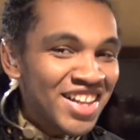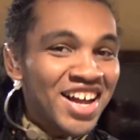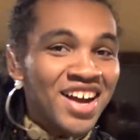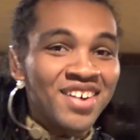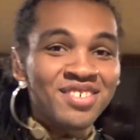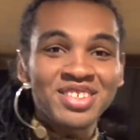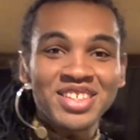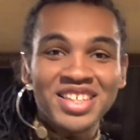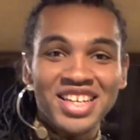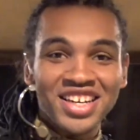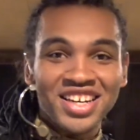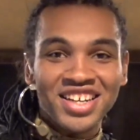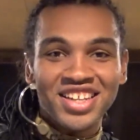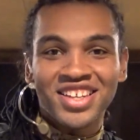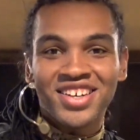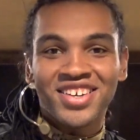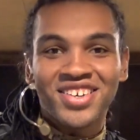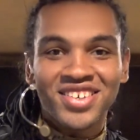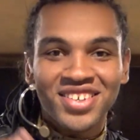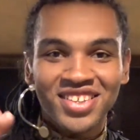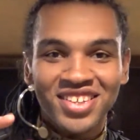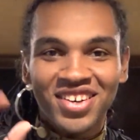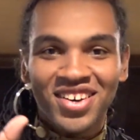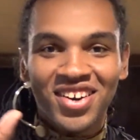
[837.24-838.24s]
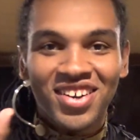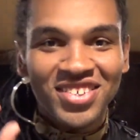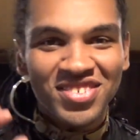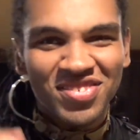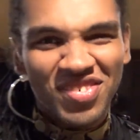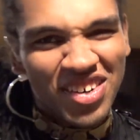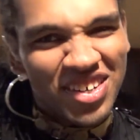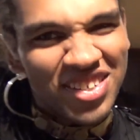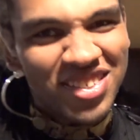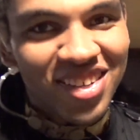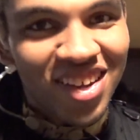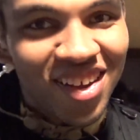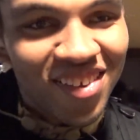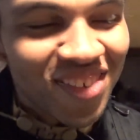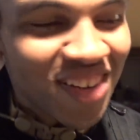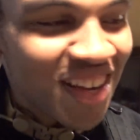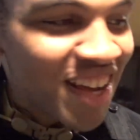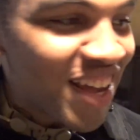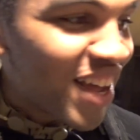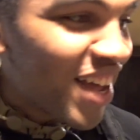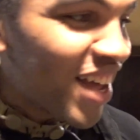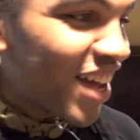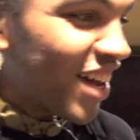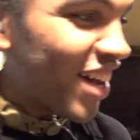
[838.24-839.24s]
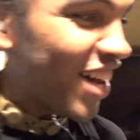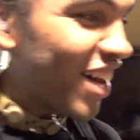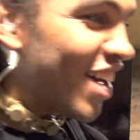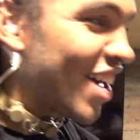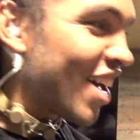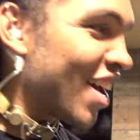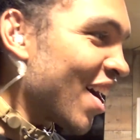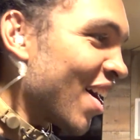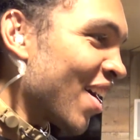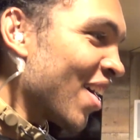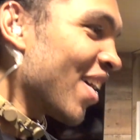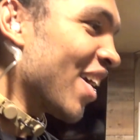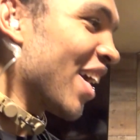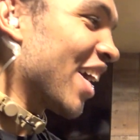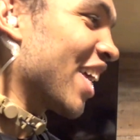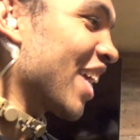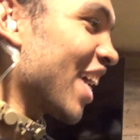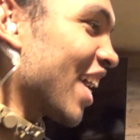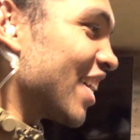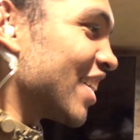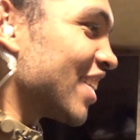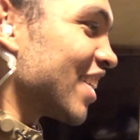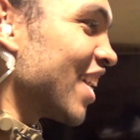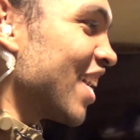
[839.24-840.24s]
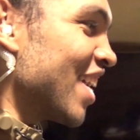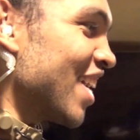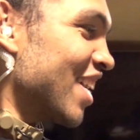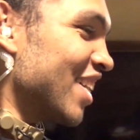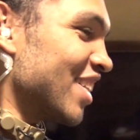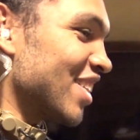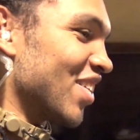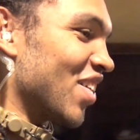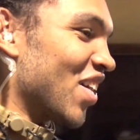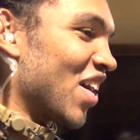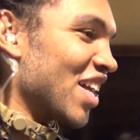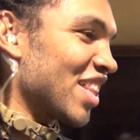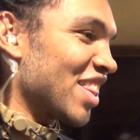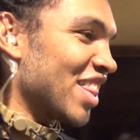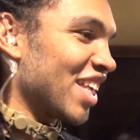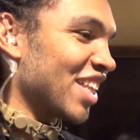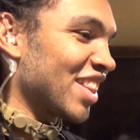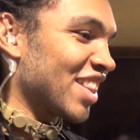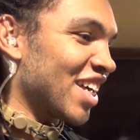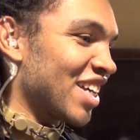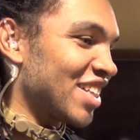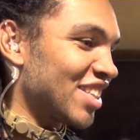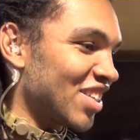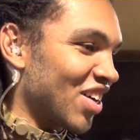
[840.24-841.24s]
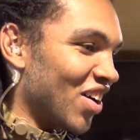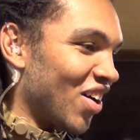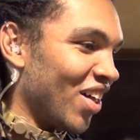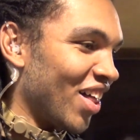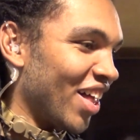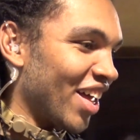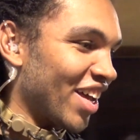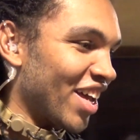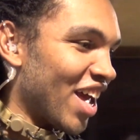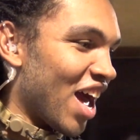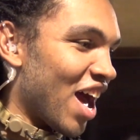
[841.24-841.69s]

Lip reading: I'm just kidding. They're all very soft. All right, guys. So I think that's all I